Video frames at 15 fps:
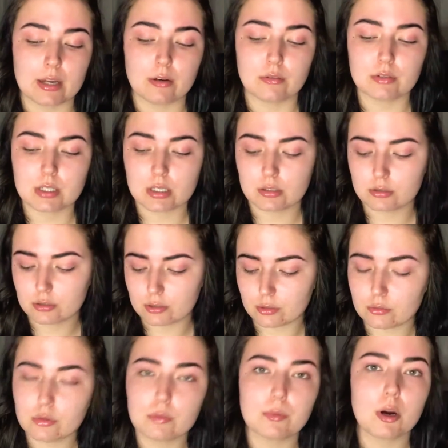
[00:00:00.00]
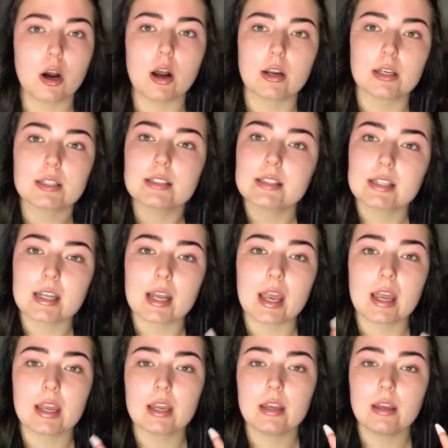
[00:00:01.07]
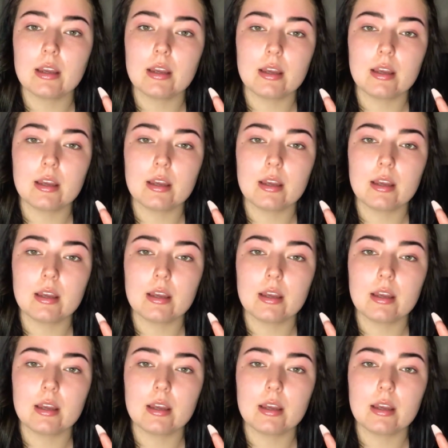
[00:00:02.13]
out 2 new products today.